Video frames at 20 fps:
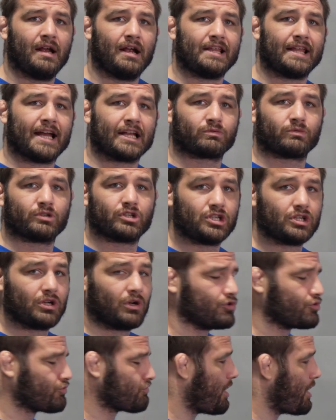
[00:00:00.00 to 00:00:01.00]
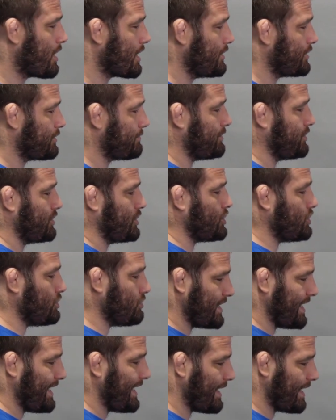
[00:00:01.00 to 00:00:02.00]
And that's where she goes wrong in this position.
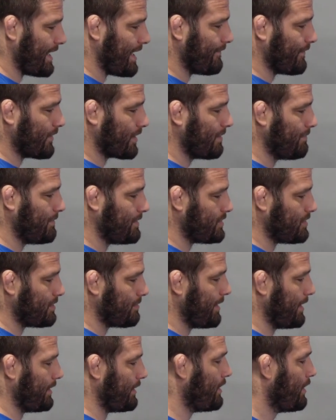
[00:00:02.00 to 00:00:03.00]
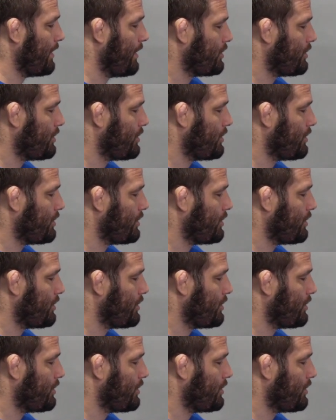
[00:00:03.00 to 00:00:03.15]
You can't ever commit to your belly.